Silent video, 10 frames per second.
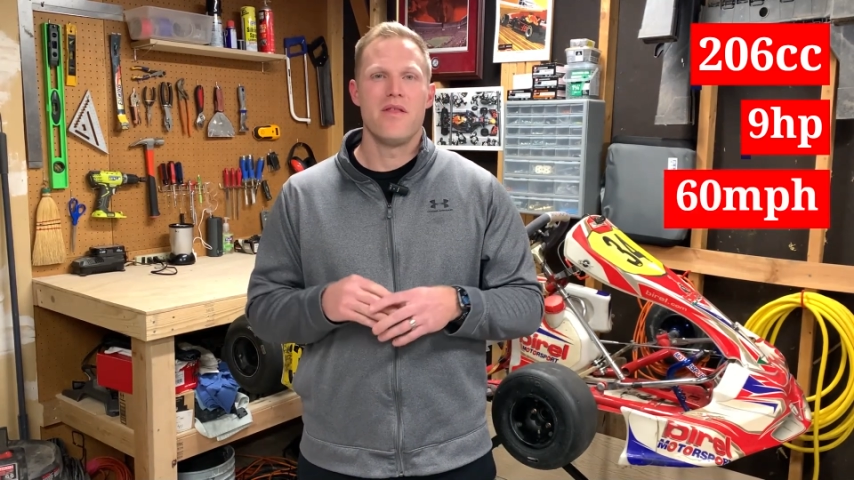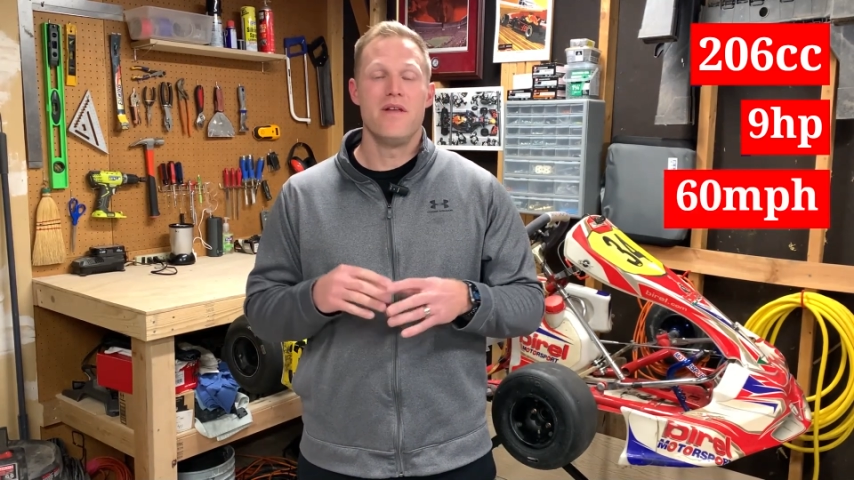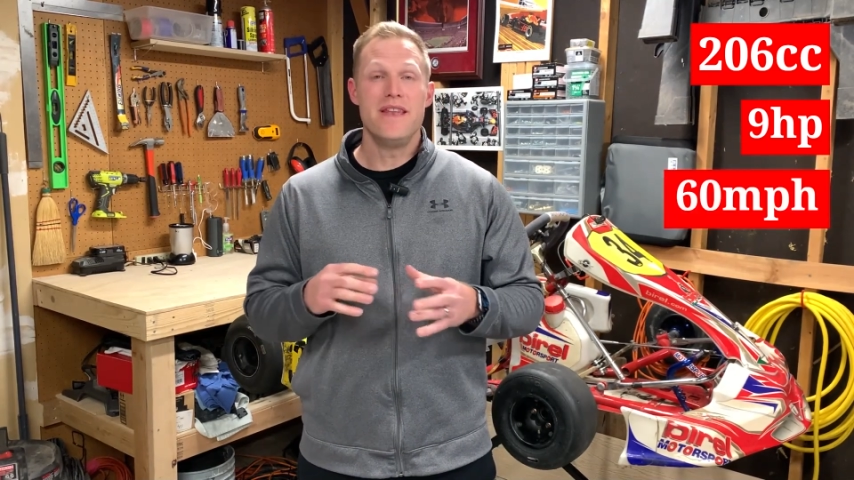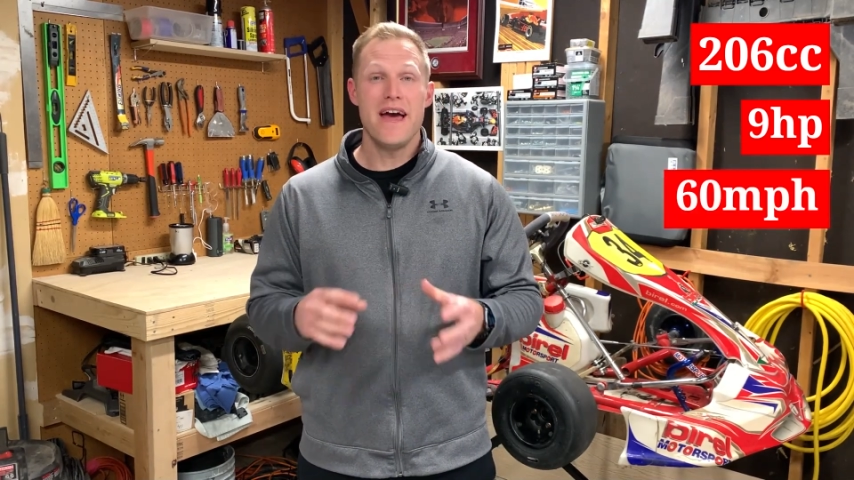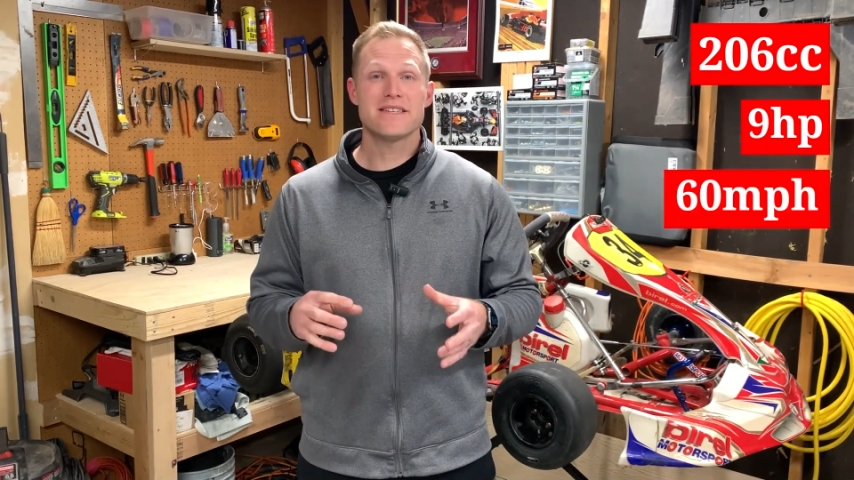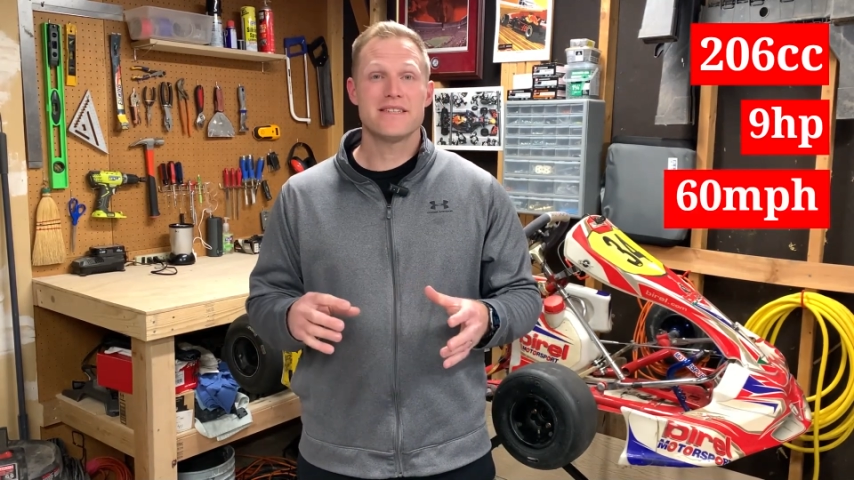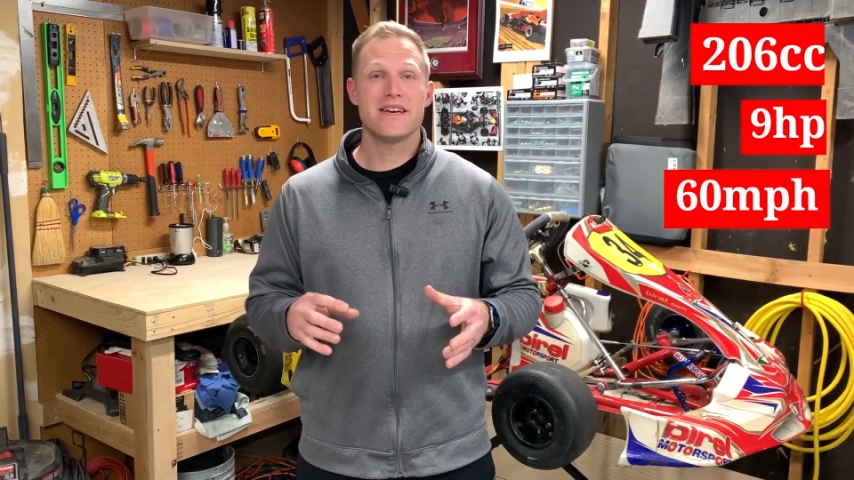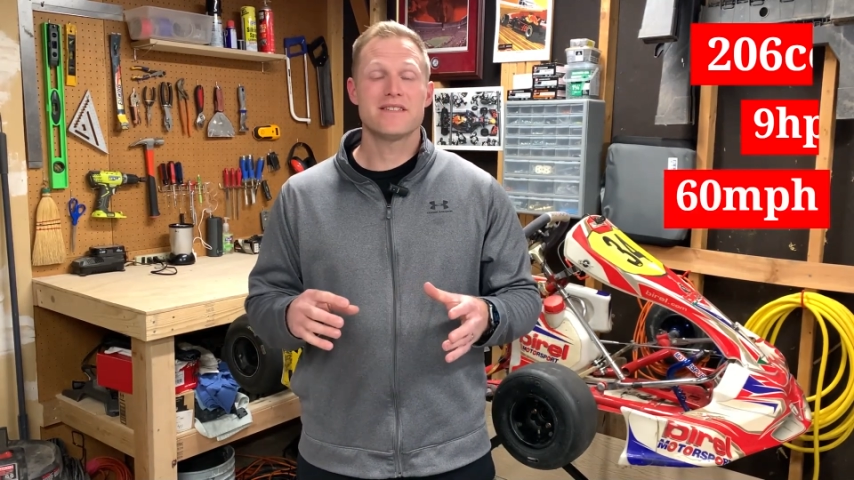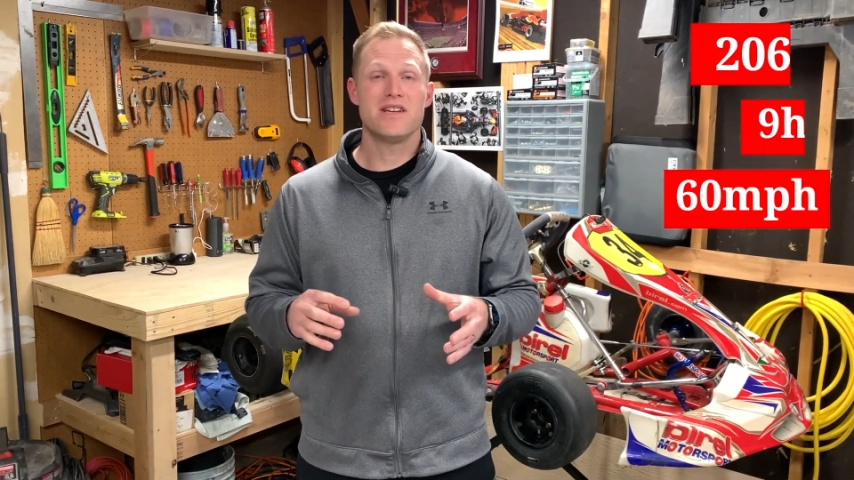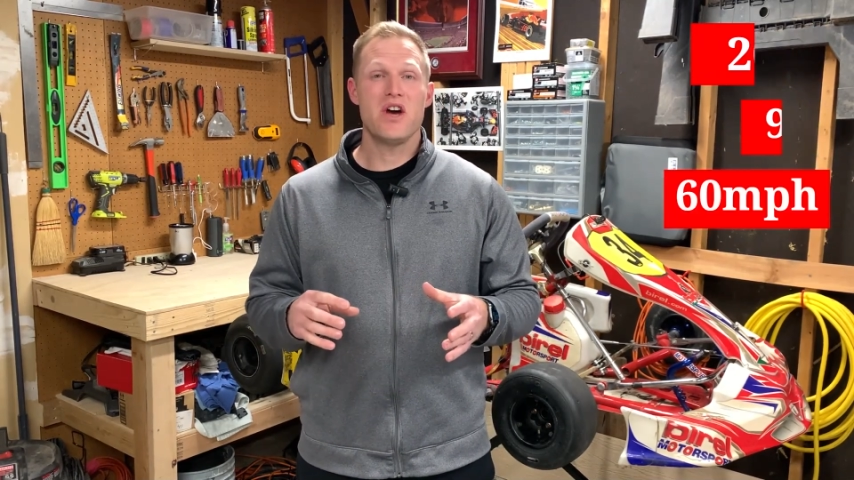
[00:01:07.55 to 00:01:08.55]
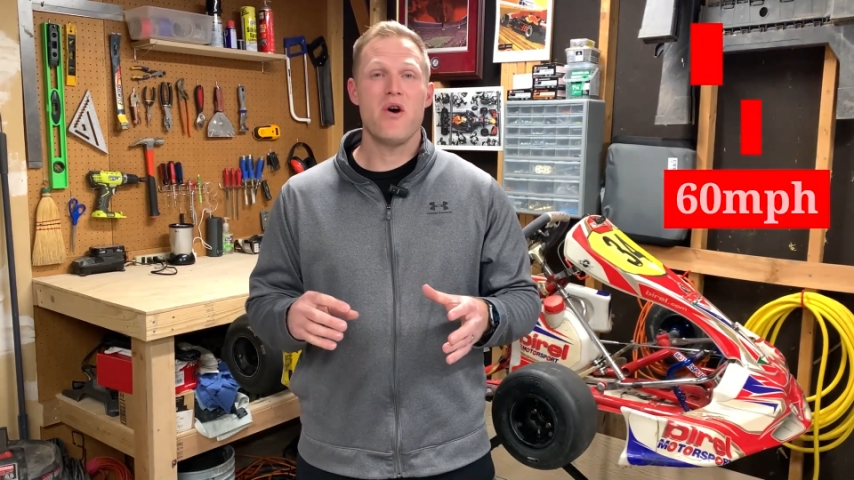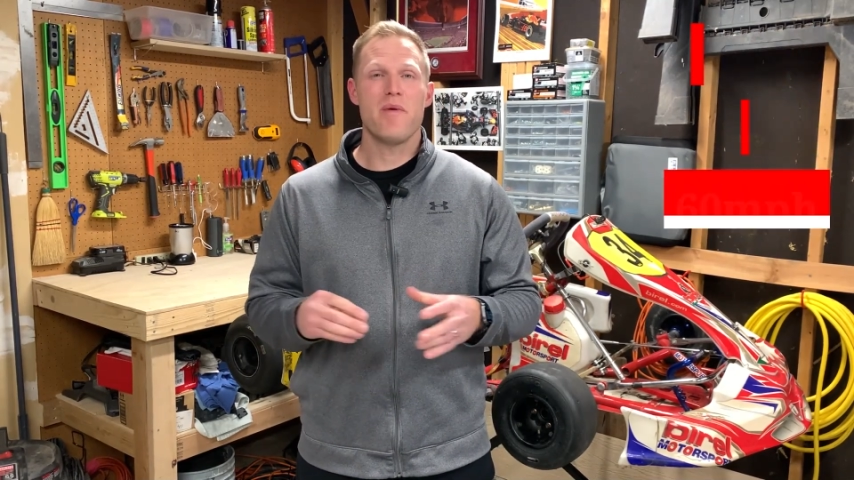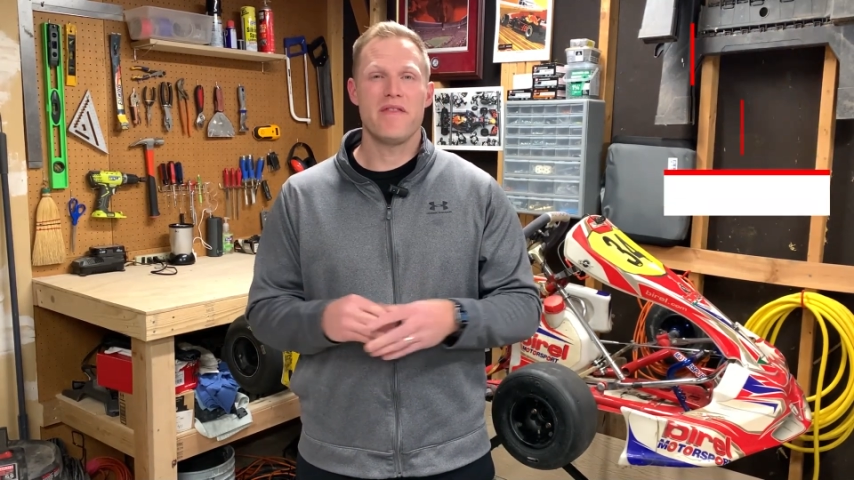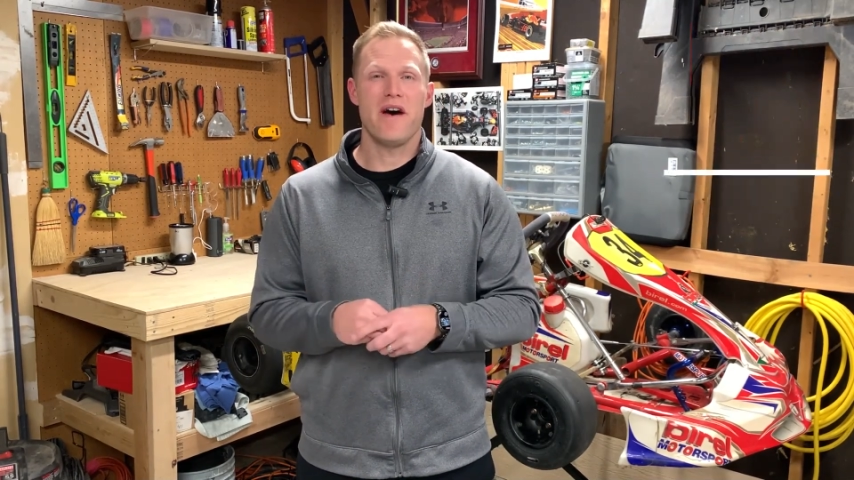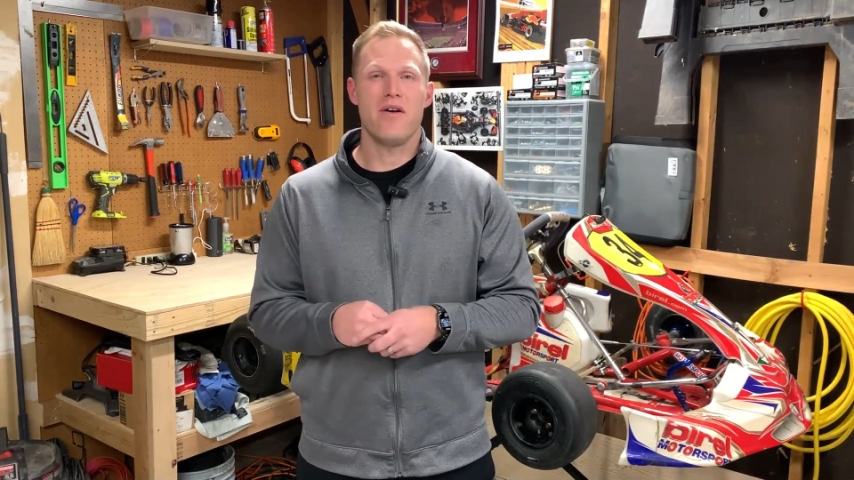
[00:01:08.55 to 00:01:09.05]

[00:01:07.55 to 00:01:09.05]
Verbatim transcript: The next thing to know about the